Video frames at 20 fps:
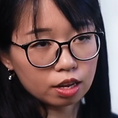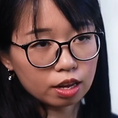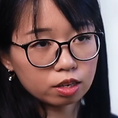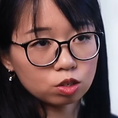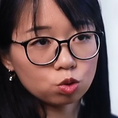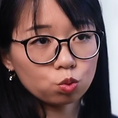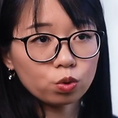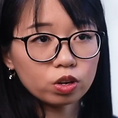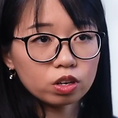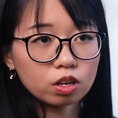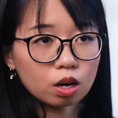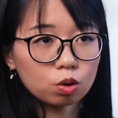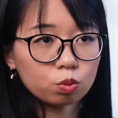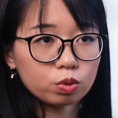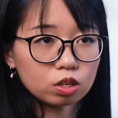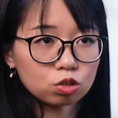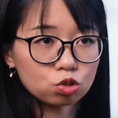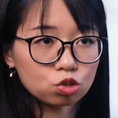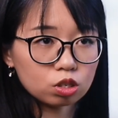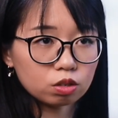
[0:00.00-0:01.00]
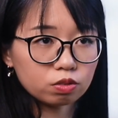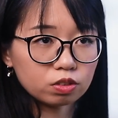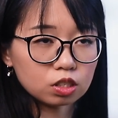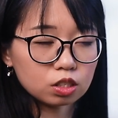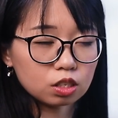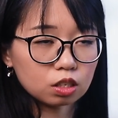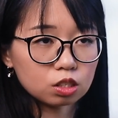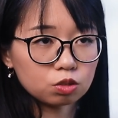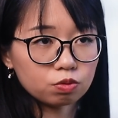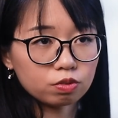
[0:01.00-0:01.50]
and when are we achieving
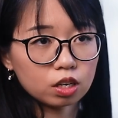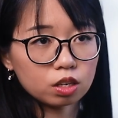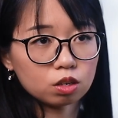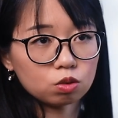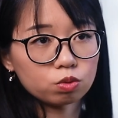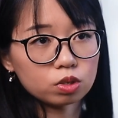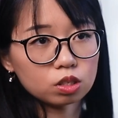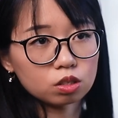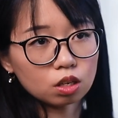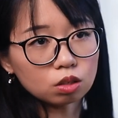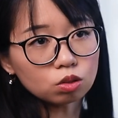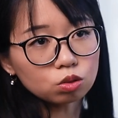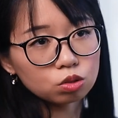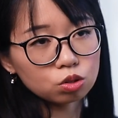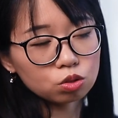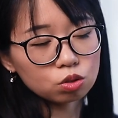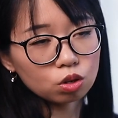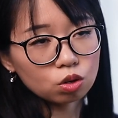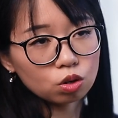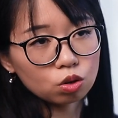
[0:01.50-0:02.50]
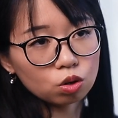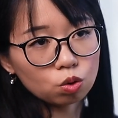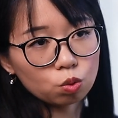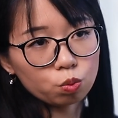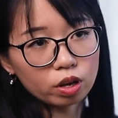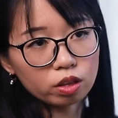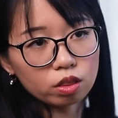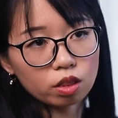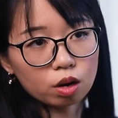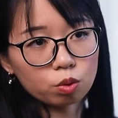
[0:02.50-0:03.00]
satisfying results, or
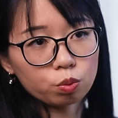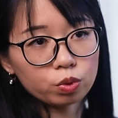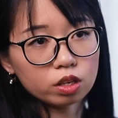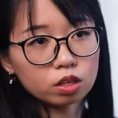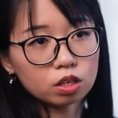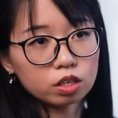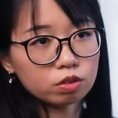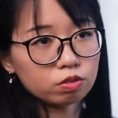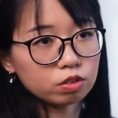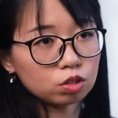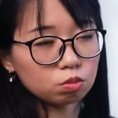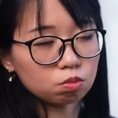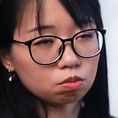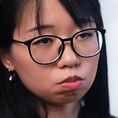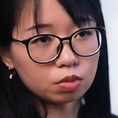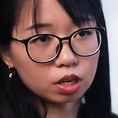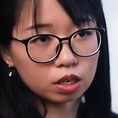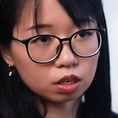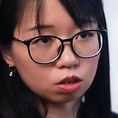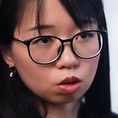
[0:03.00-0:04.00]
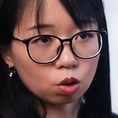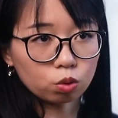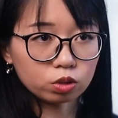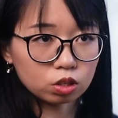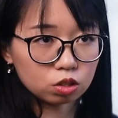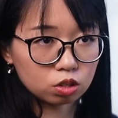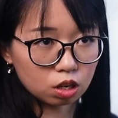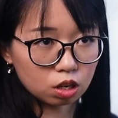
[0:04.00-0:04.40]
when are we leaving money on the